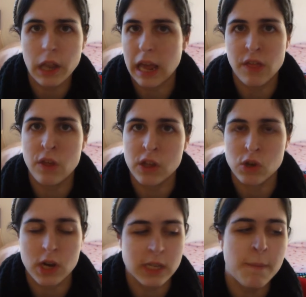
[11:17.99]
Like I think that's
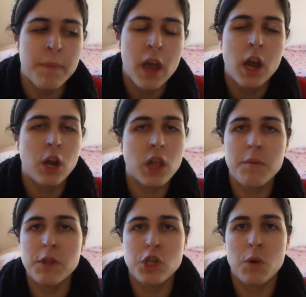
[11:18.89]
awesome. You're
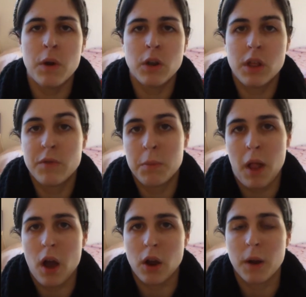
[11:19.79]
left with a 2/1, you're left with the
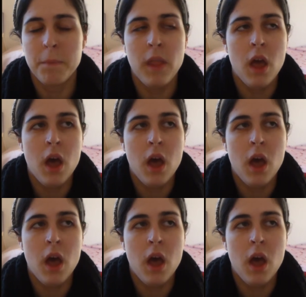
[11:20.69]
blocker.